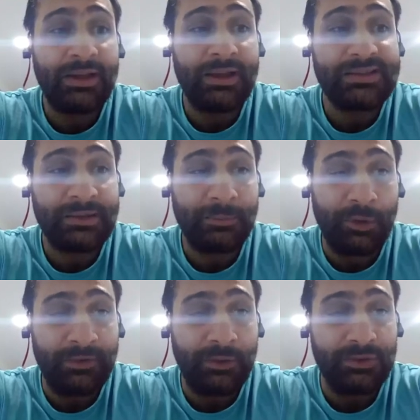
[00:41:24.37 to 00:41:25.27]
is
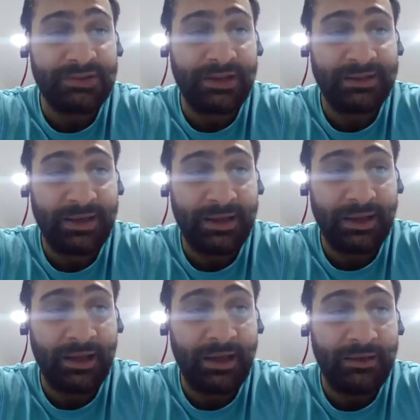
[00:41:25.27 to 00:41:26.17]
the one who's gonna
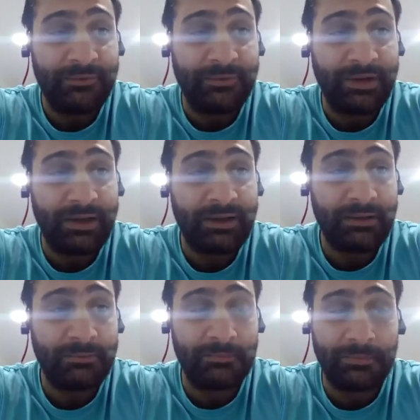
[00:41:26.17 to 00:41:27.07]
take
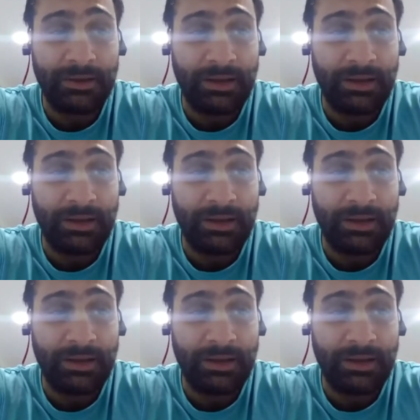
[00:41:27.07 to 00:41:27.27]
every